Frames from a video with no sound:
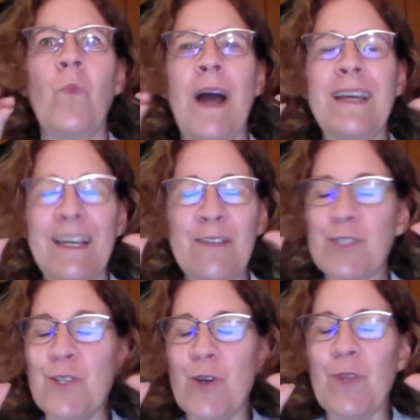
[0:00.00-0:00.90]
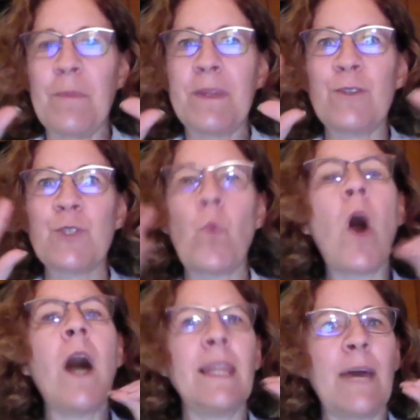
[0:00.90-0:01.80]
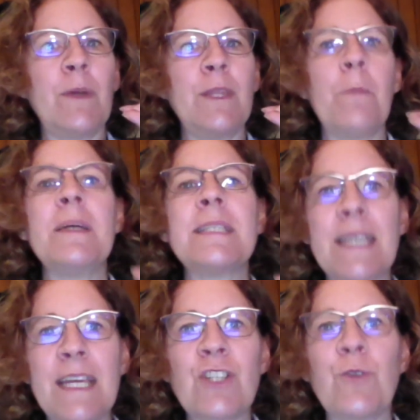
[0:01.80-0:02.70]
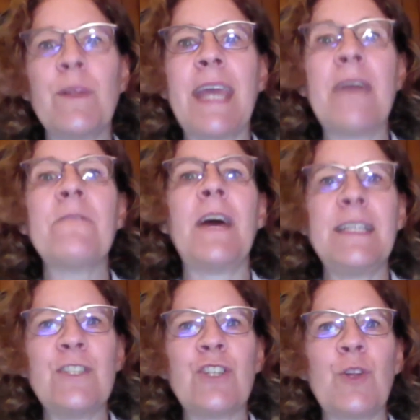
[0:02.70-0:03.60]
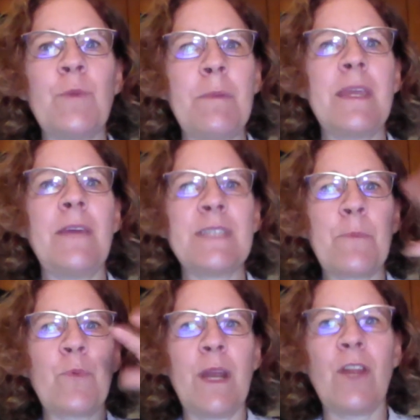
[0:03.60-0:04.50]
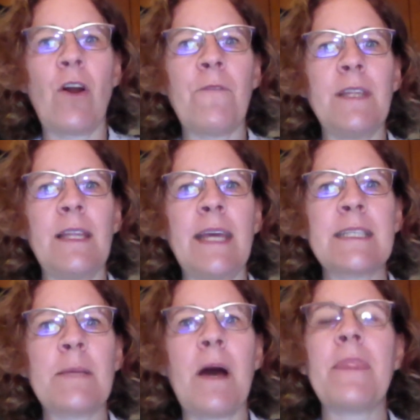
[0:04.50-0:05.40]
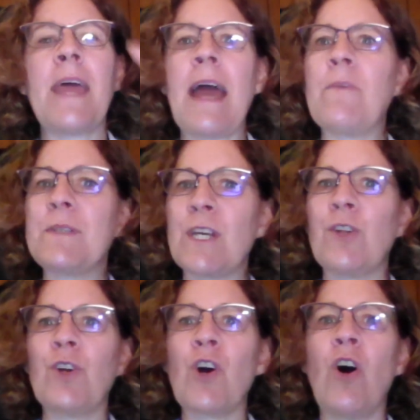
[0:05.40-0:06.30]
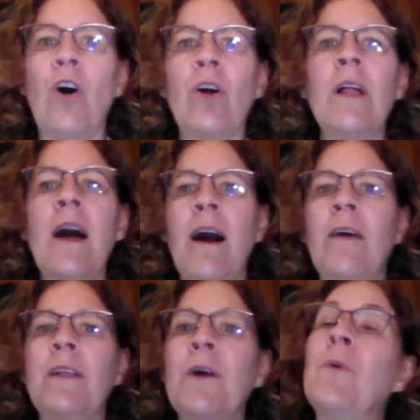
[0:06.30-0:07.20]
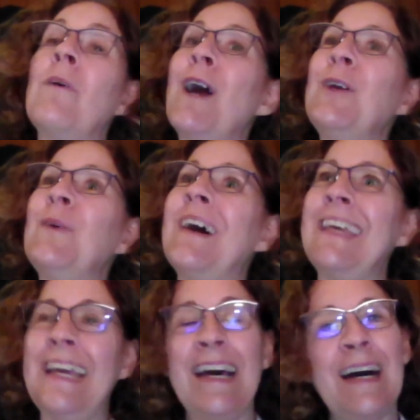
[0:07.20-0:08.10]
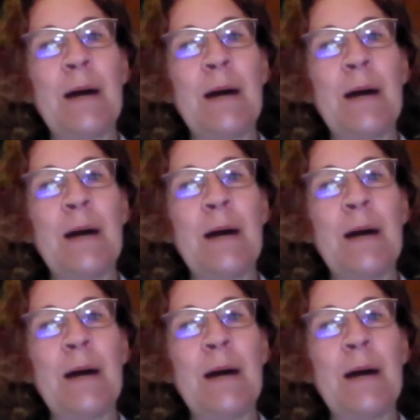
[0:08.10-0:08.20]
I, I, used to know them, but there's one like when they're missing each other and they can't find each other. Maybe they've separated off in the lake somehow. They have a particular call of like, "Where are you, honey?